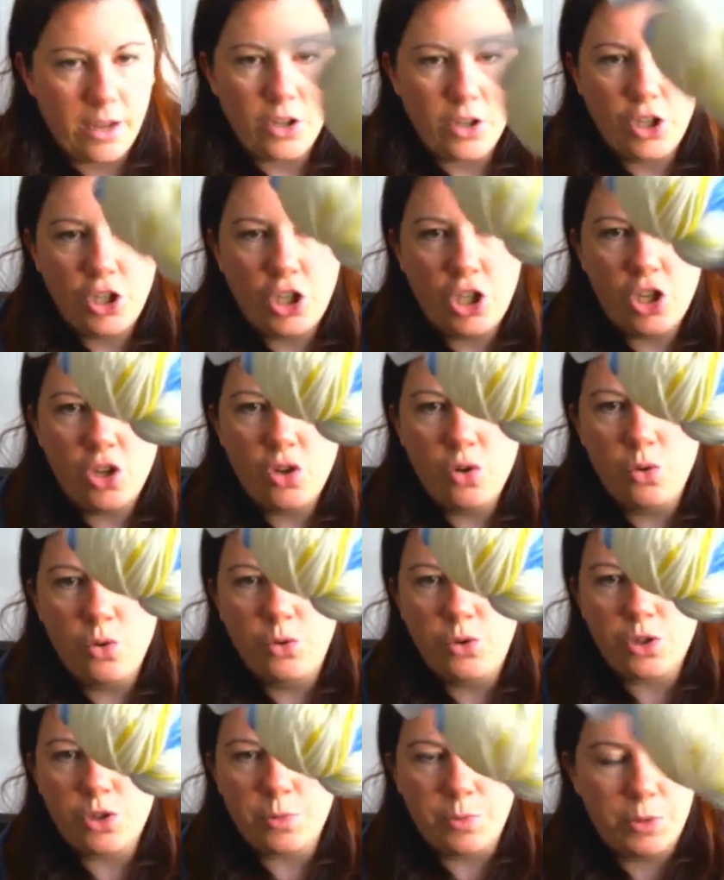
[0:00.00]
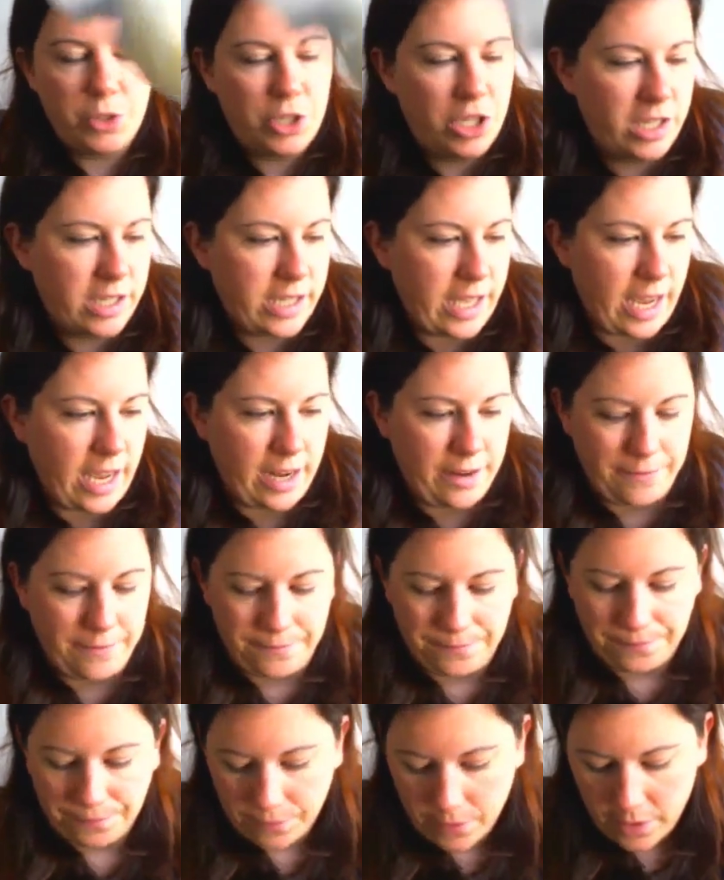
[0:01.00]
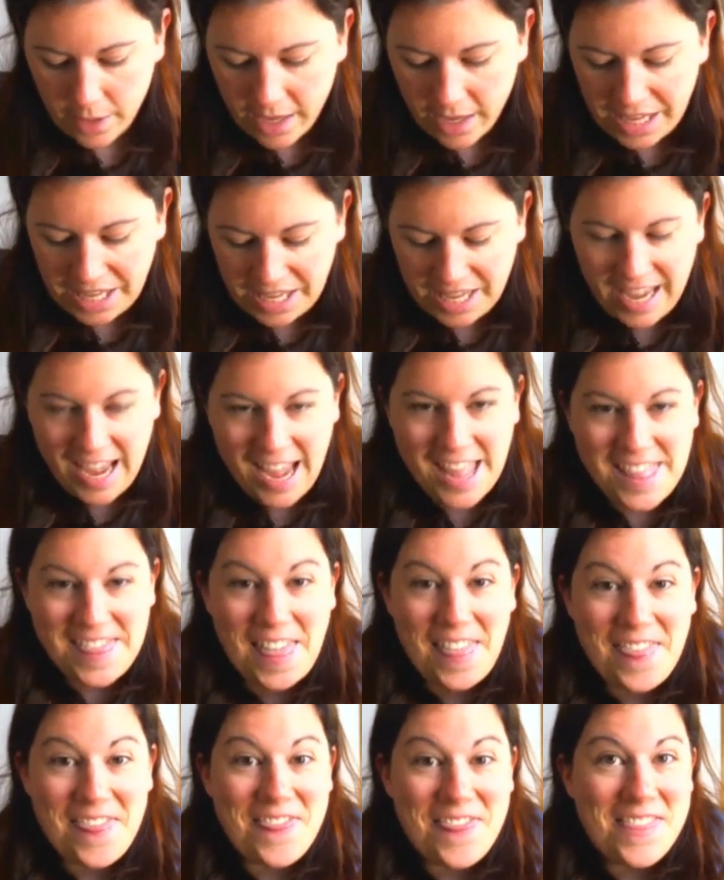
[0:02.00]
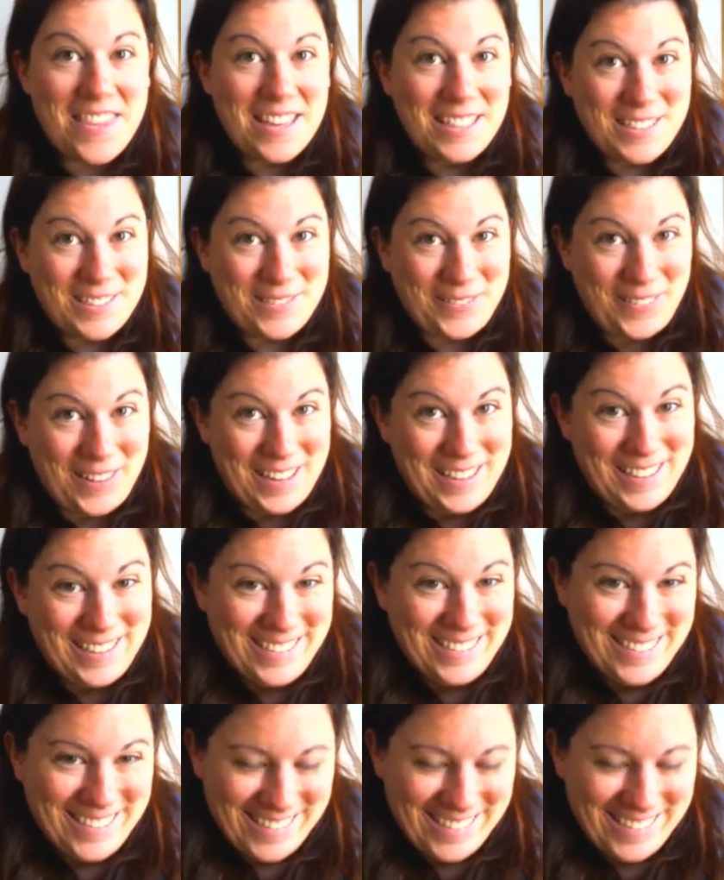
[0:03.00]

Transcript: Huge smushy skein. And then this one